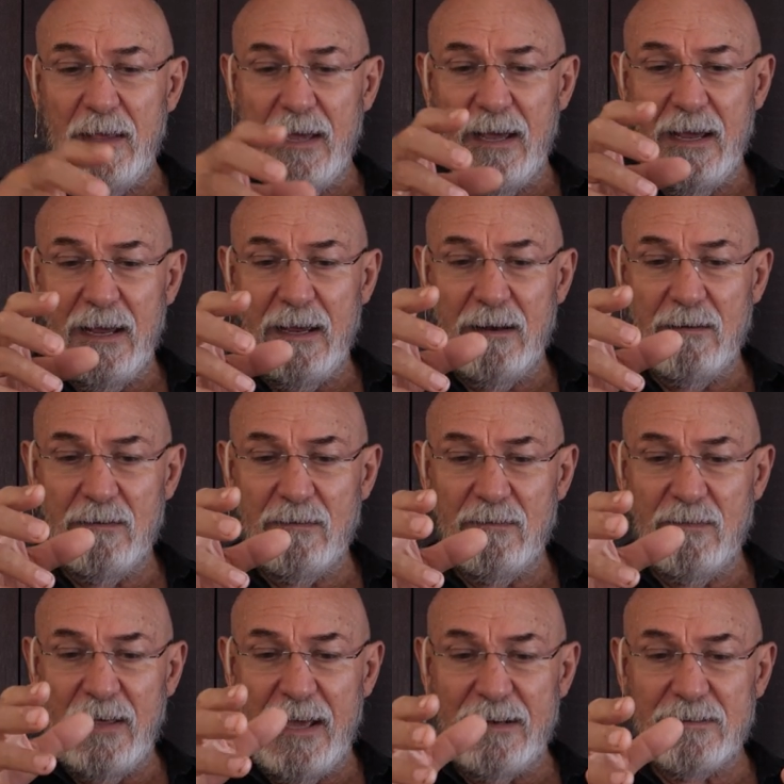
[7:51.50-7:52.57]
And
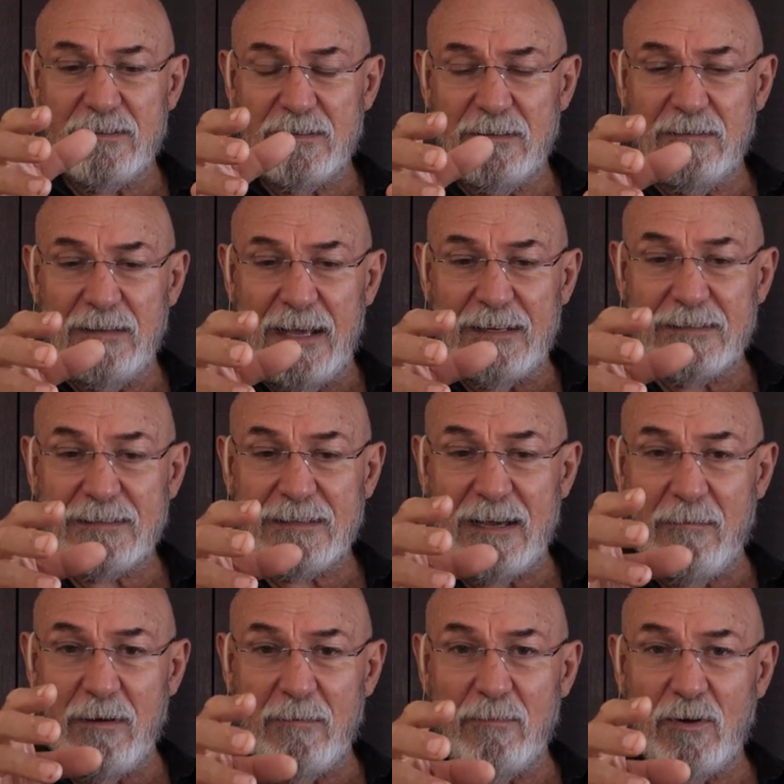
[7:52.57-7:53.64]
that's
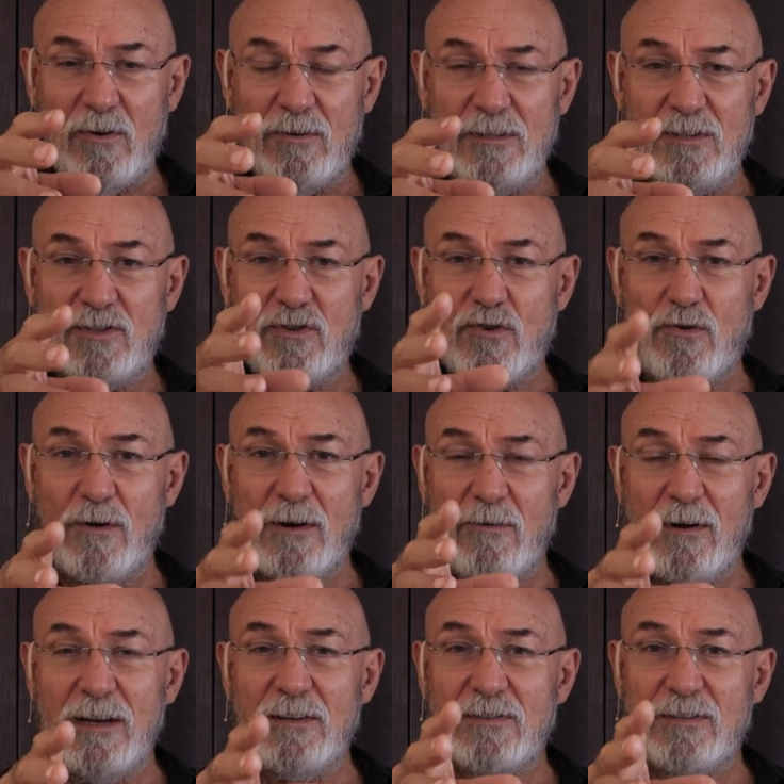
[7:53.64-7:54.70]
coming because it's
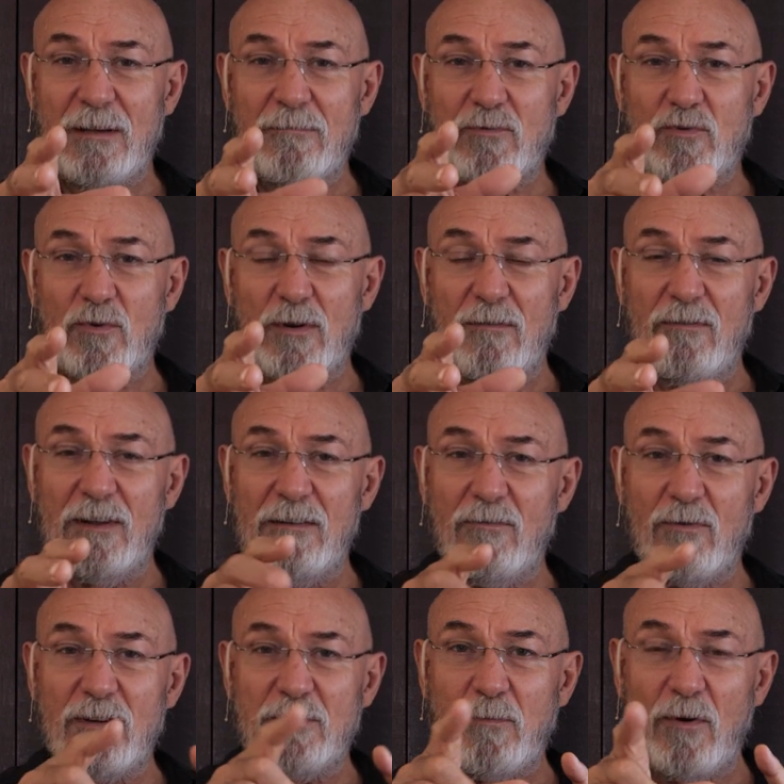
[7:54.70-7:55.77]
triggering some sort of liver
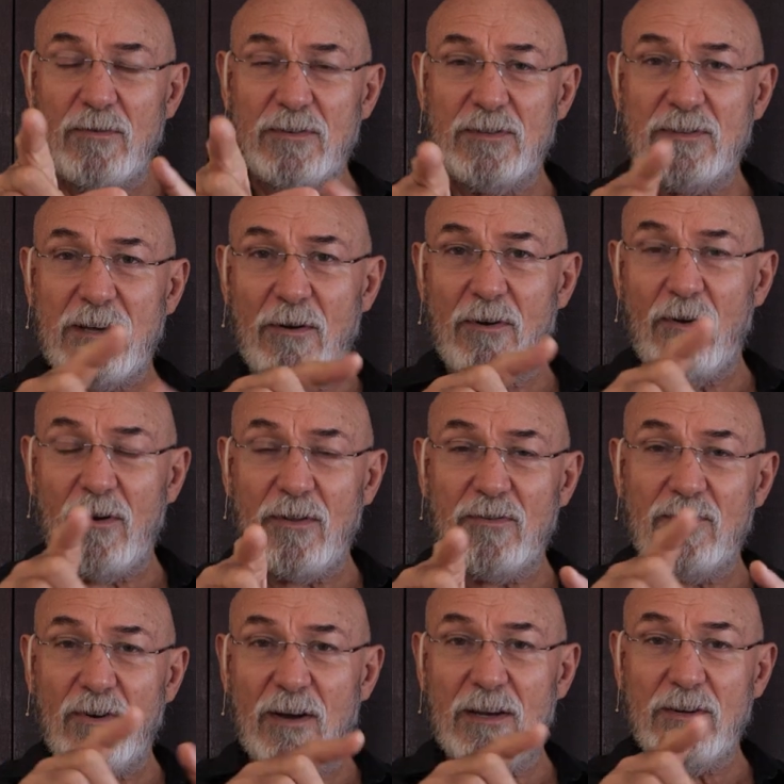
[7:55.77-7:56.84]
response that's going on
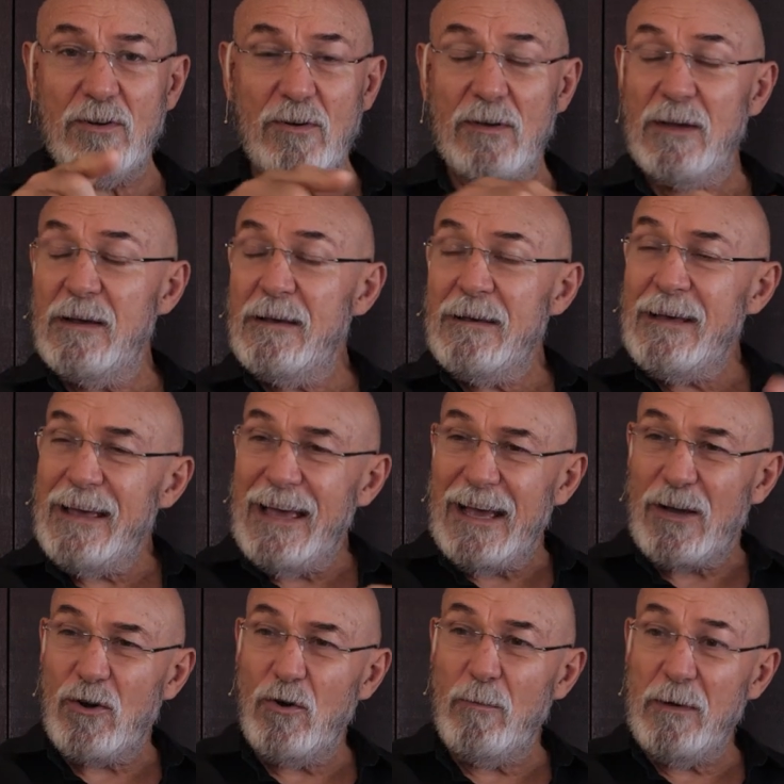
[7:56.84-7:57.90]
inside you.
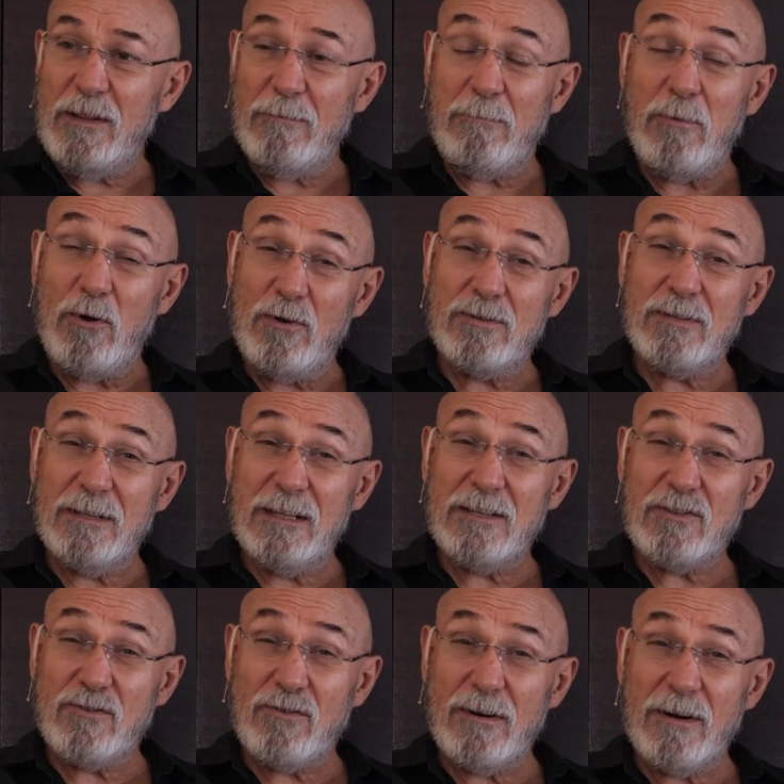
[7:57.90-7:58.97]
It could be the person
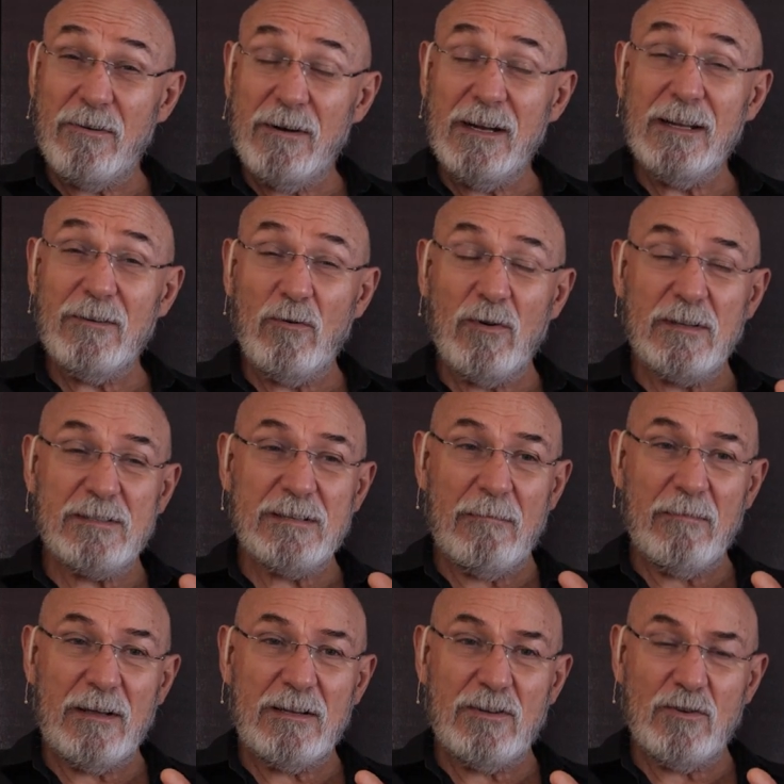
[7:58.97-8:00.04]
that's triggering it, or it's
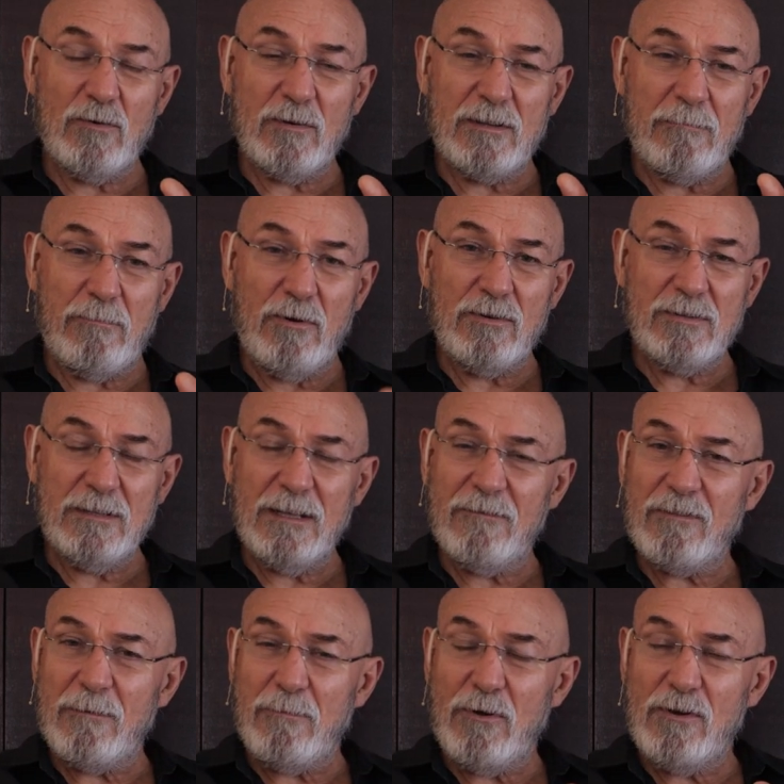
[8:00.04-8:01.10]
something to do with the person,
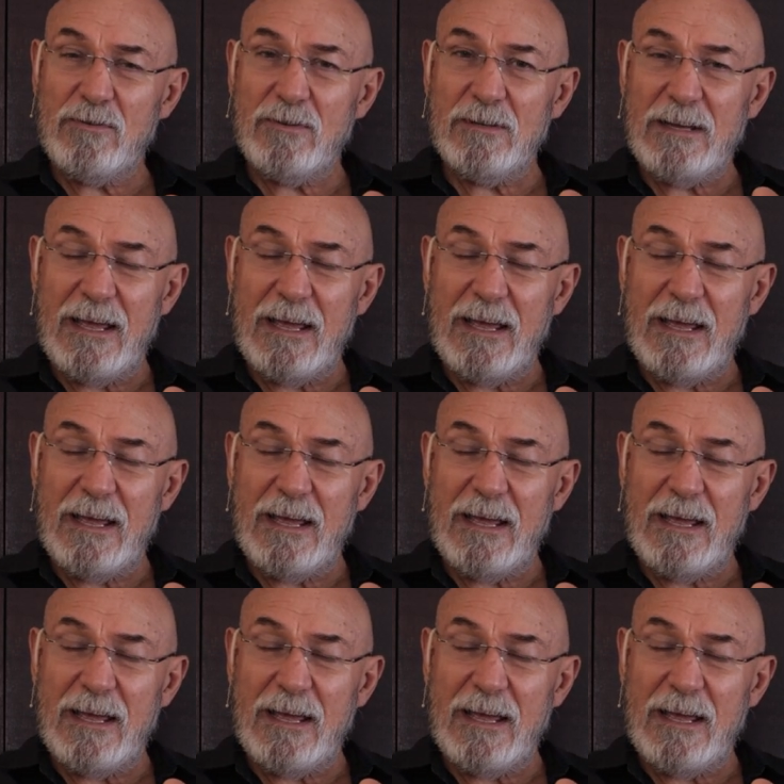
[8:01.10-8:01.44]
that the person